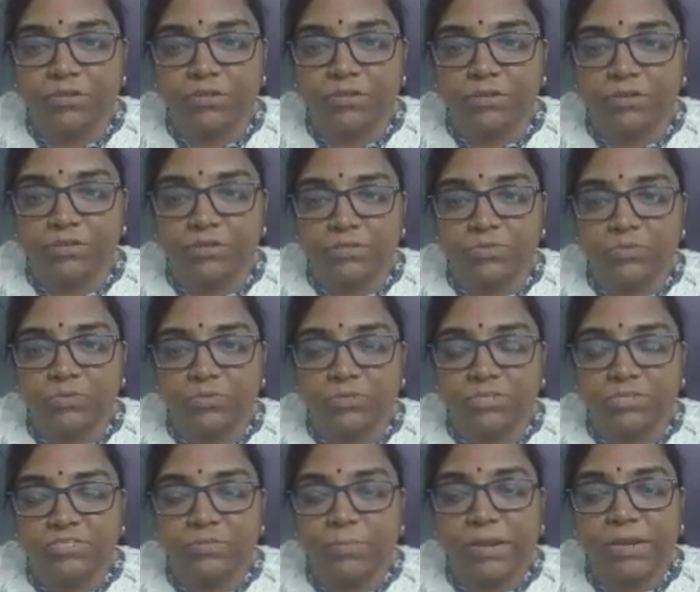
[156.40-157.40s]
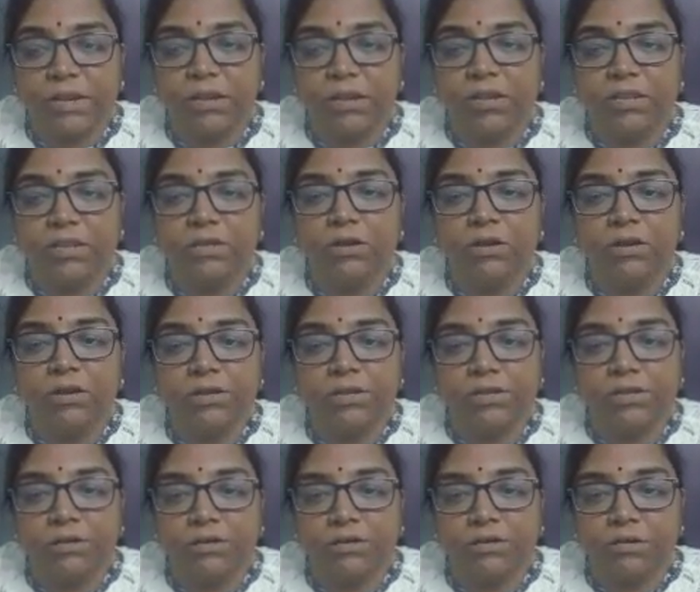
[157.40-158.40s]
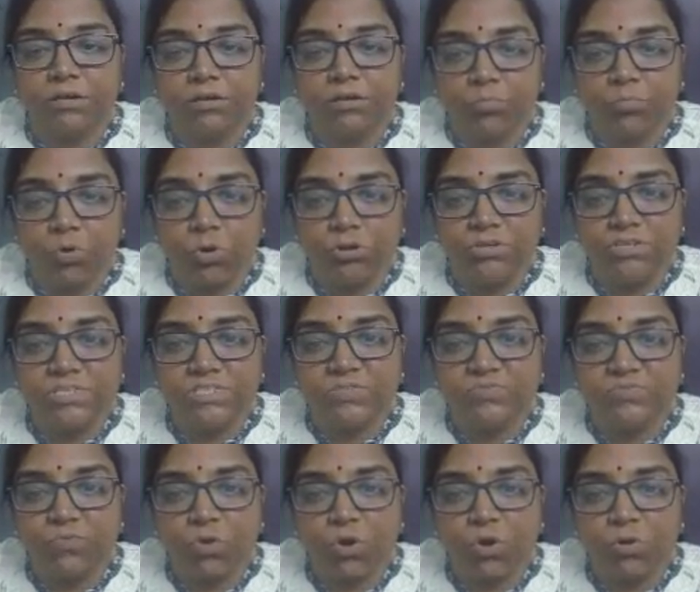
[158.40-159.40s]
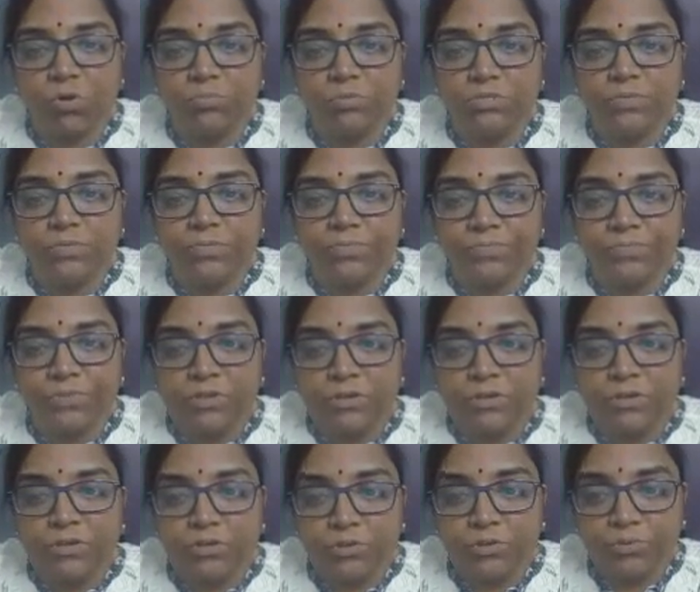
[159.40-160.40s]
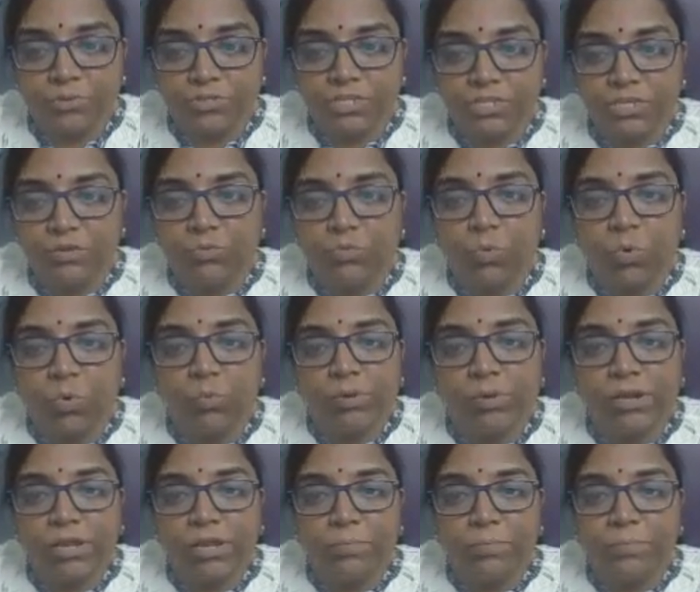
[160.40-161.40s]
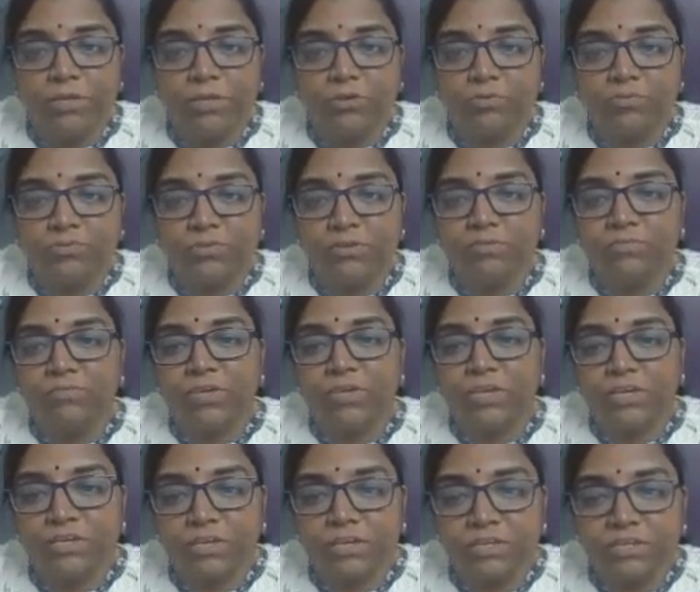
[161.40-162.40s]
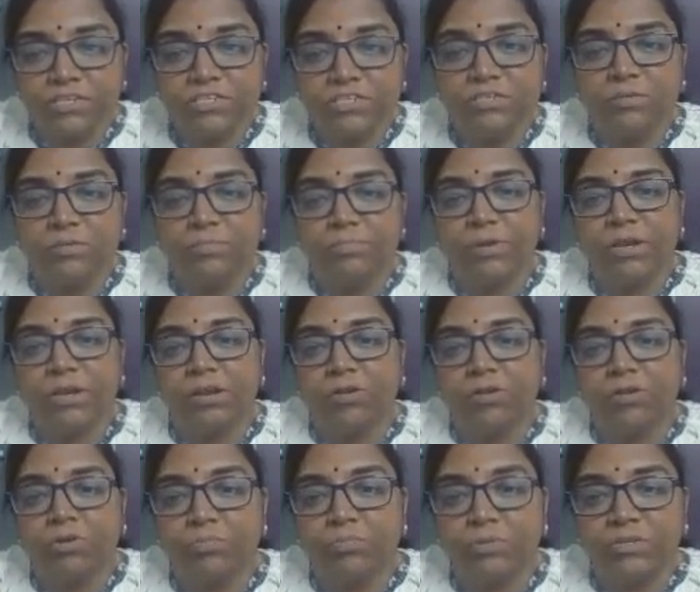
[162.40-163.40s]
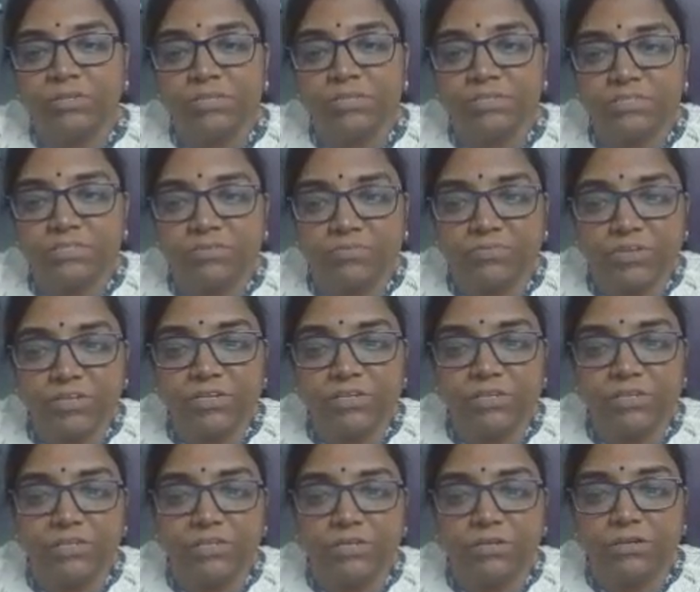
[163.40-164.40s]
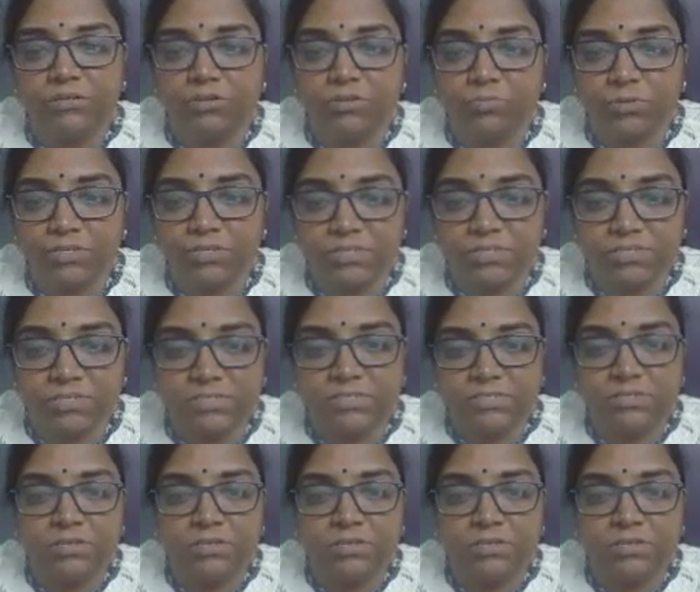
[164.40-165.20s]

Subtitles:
So there is a metal ligand bond is formed due to the overlapping of the vacant metal orbitals and the filled ligand orbitals.